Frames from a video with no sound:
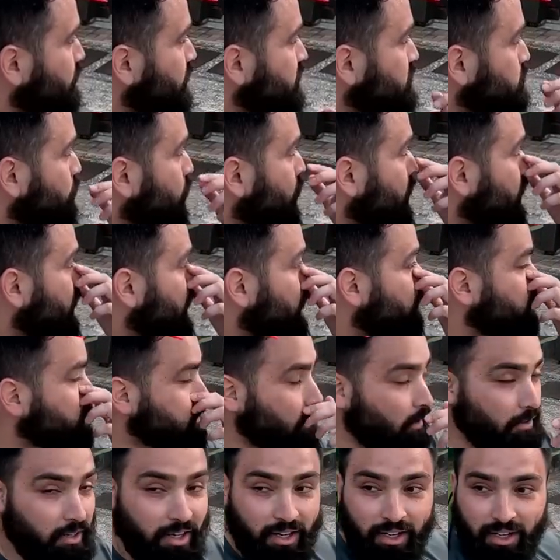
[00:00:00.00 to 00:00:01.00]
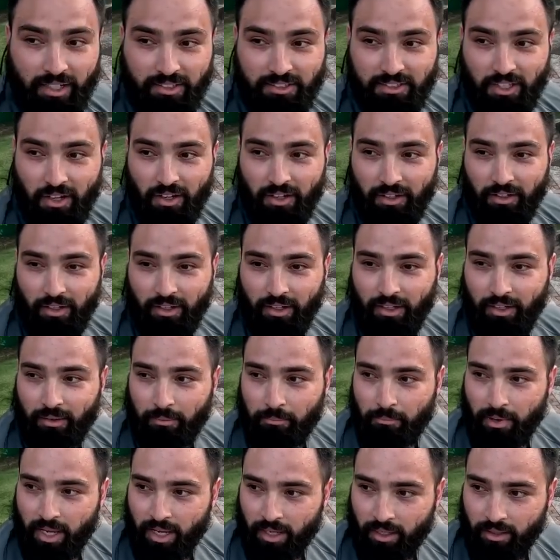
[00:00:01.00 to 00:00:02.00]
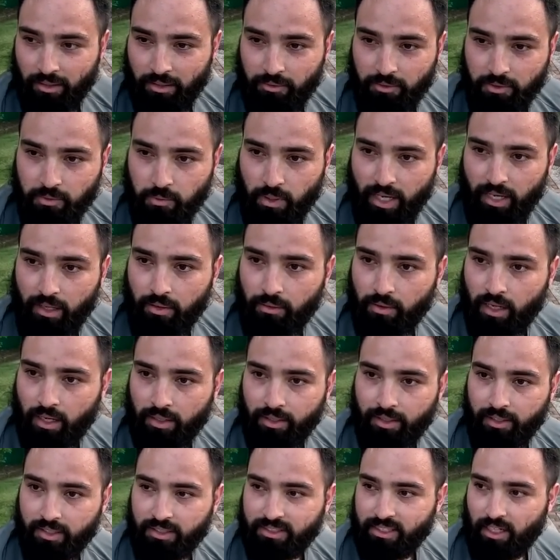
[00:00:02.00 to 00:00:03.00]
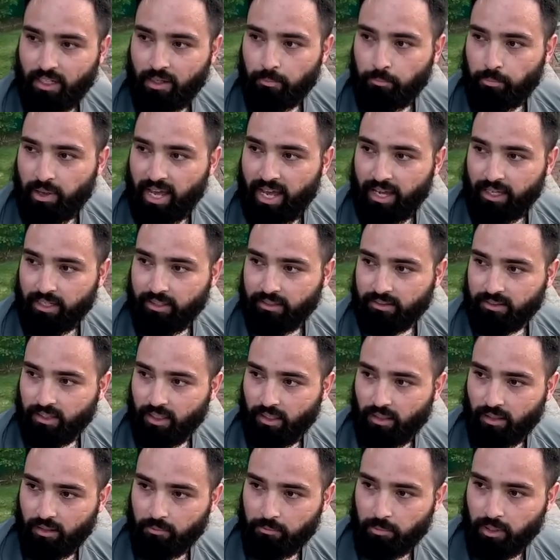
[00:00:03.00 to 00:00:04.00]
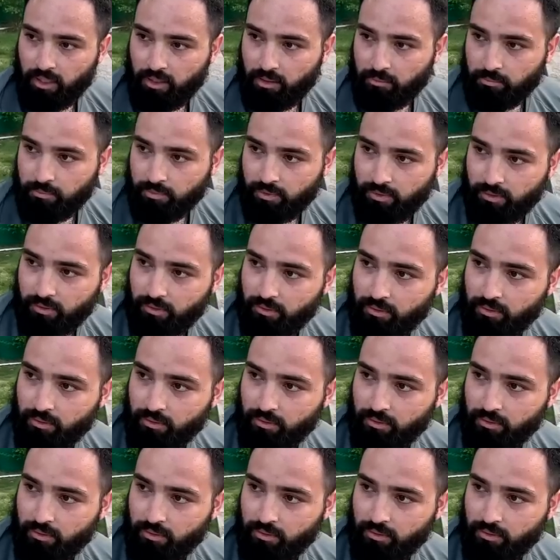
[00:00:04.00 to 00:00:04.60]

This morning I was out here and I saw a man, he was riding around here selling patties. They look bomb.